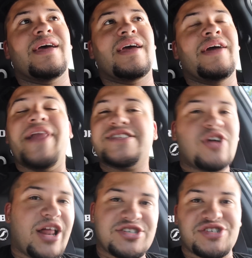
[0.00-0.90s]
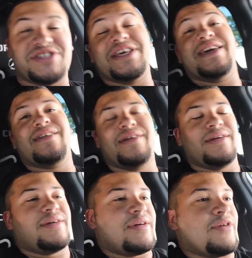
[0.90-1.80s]
and that's all I should see,
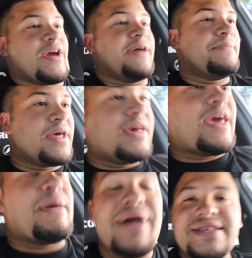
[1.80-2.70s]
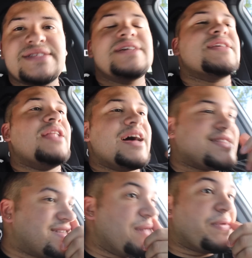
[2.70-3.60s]
okay? It makes things a lot
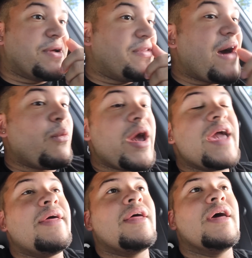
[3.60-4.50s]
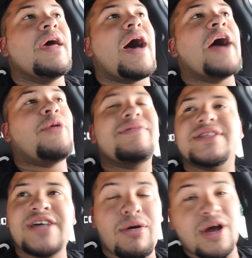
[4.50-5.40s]
simpler. That way I don't have
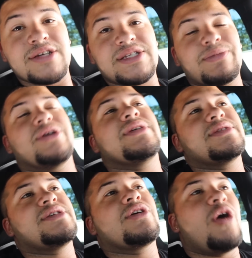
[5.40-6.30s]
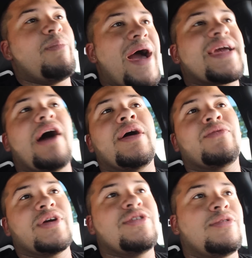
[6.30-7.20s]
to tell a customer to go back out
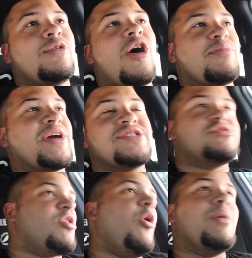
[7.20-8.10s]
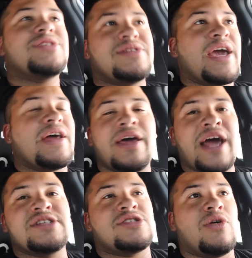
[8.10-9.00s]
and redo the log because there's a whole bunch of data and
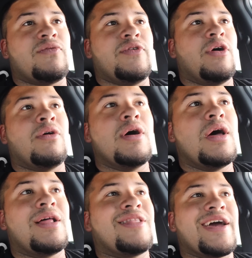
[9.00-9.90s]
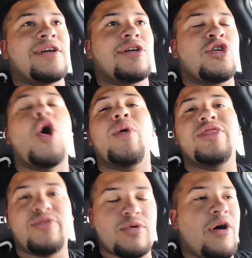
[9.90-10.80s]
I just don't feel like
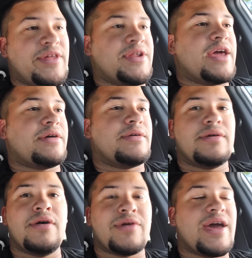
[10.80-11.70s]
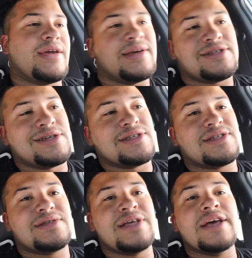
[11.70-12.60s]
going through all the data, okay? It
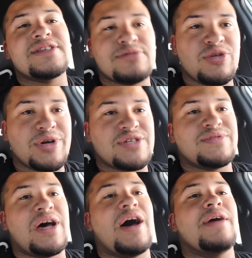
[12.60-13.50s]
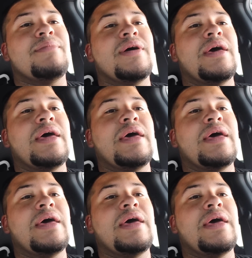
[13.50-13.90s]
just takes up too much of time,